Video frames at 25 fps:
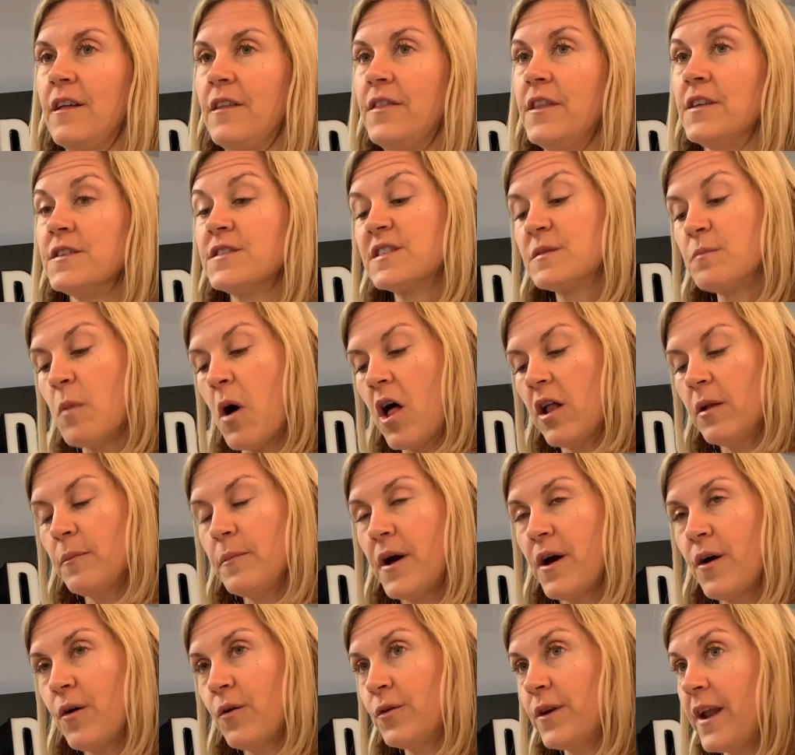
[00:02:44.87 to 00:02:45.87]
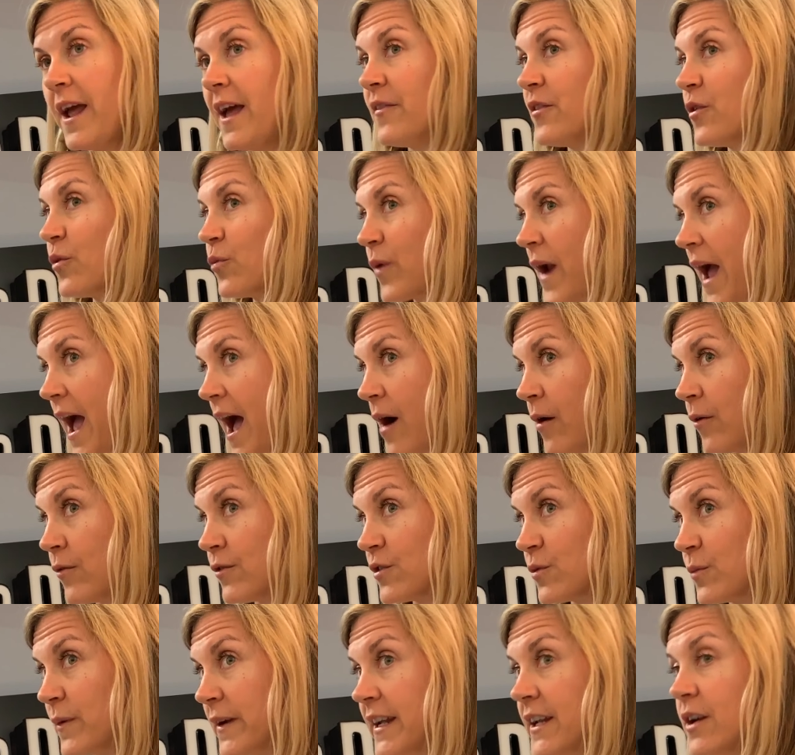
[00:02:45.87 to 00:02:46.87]
The small bone and the
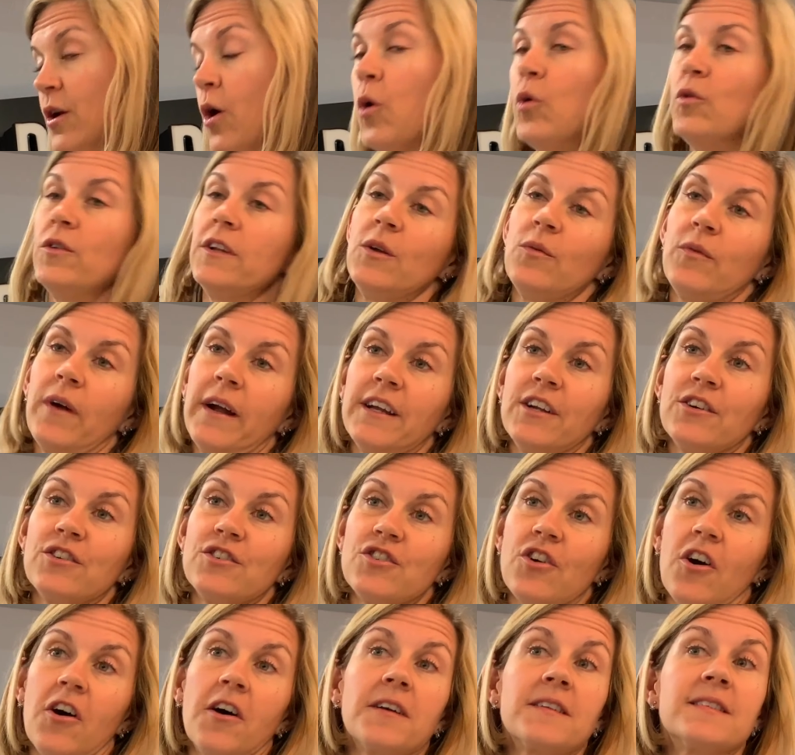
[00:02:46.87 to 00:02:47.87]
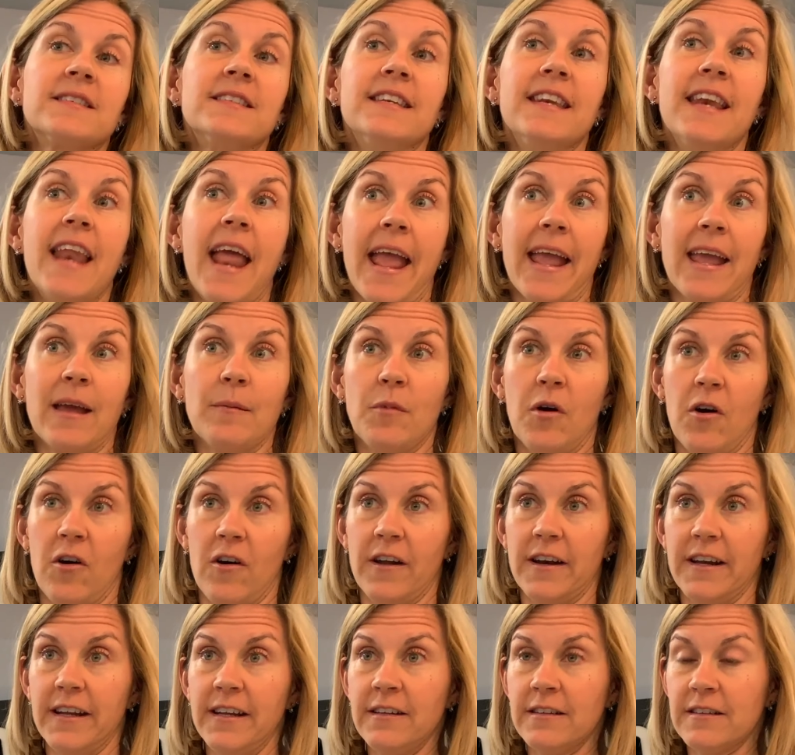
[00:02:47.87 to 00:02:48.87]
round, we can only write your dog's name
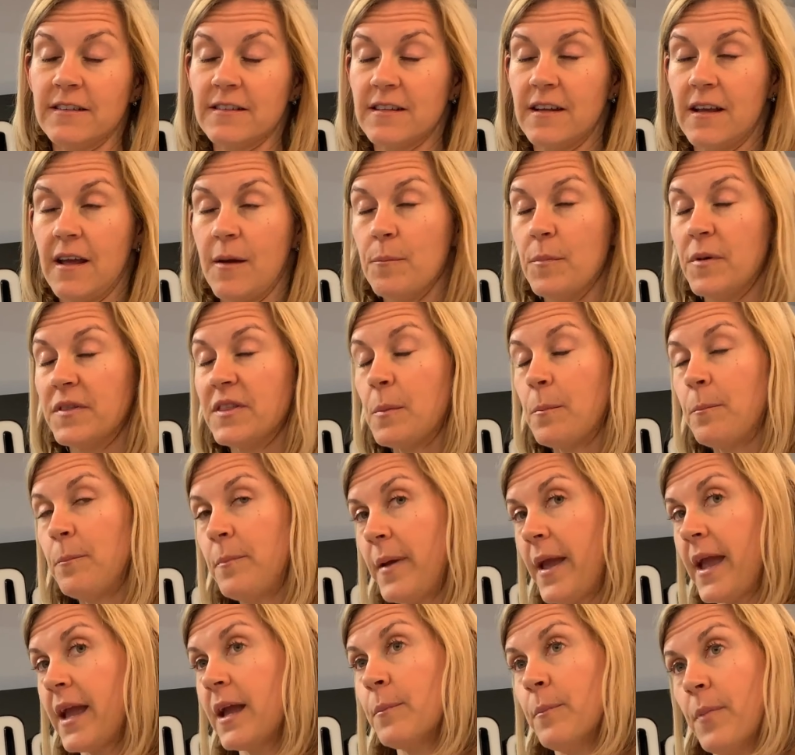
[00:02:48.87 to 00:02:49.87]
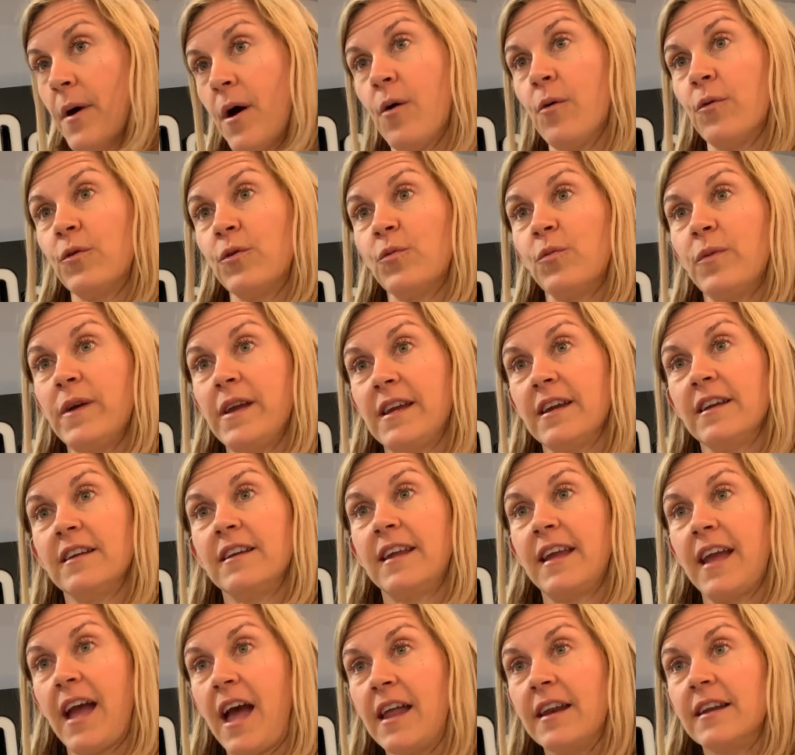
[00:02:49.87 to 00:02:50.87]
on it. But the big bone, we
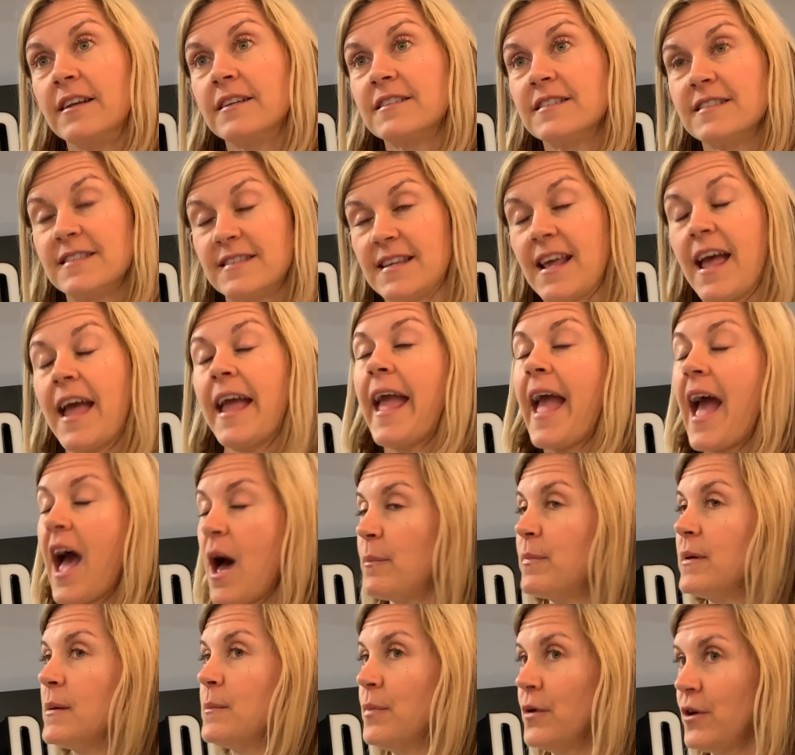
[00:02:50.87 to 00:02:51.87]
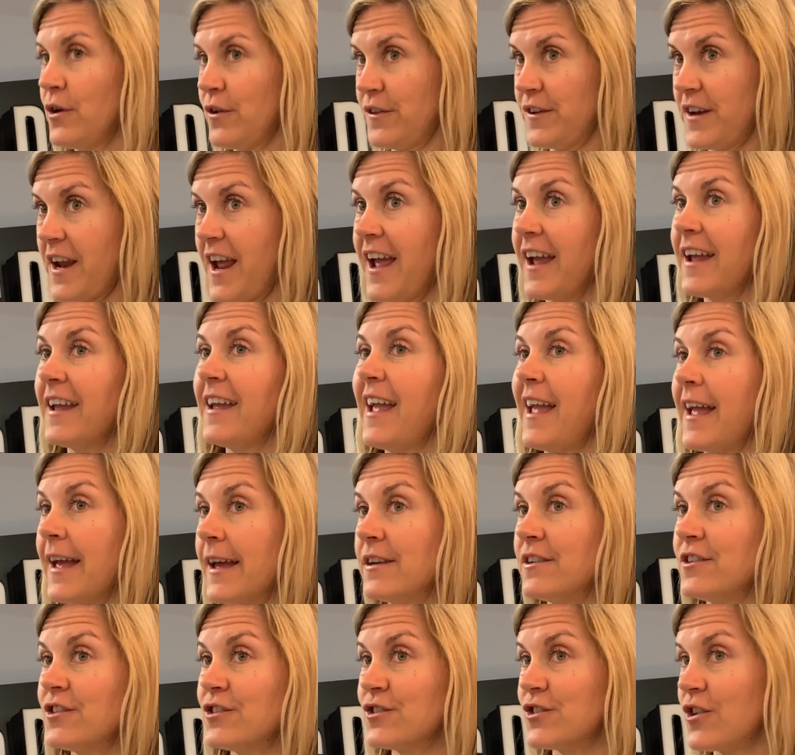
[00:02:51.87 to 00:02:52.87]
could get it to say happy birthday
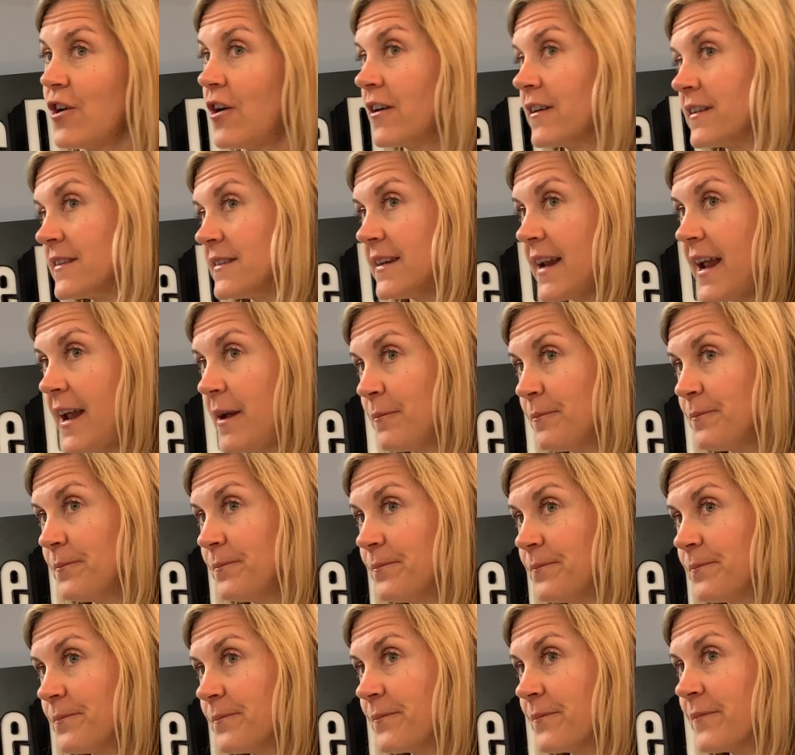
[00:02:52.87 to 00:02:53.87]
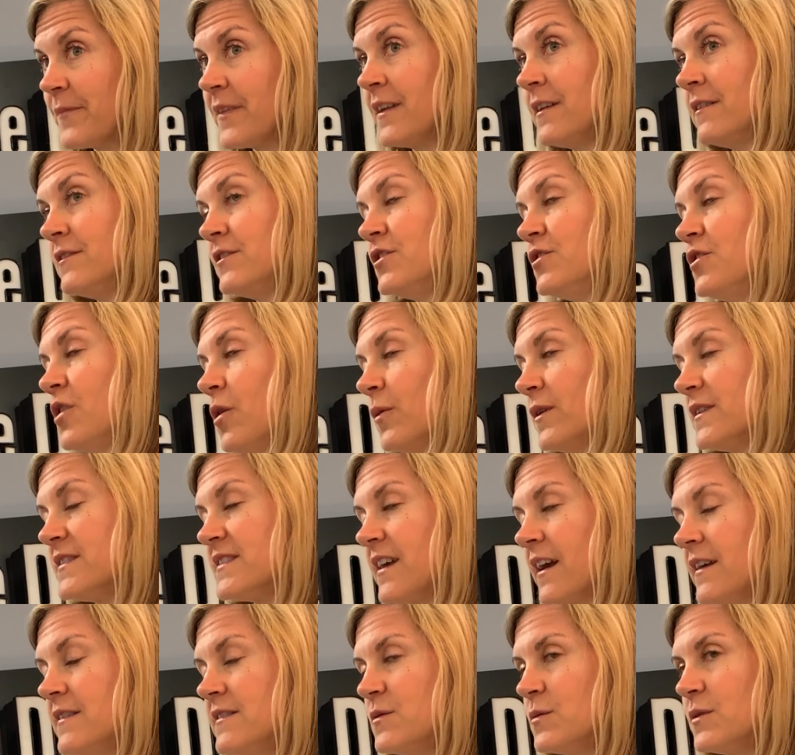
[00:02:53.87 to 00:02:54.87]
and your dog's name. Do you know what
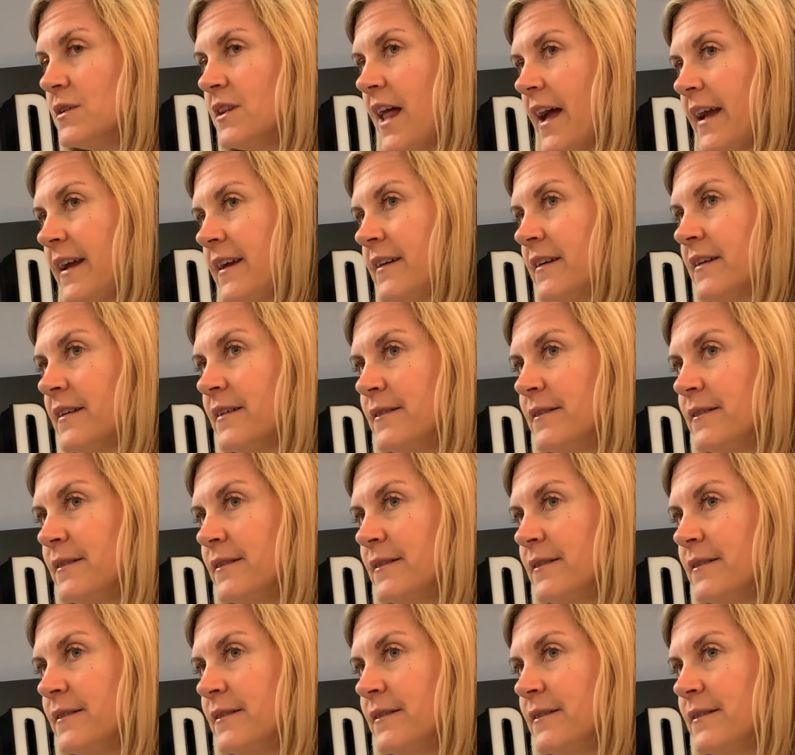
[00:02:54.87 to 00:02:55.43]
size you would like?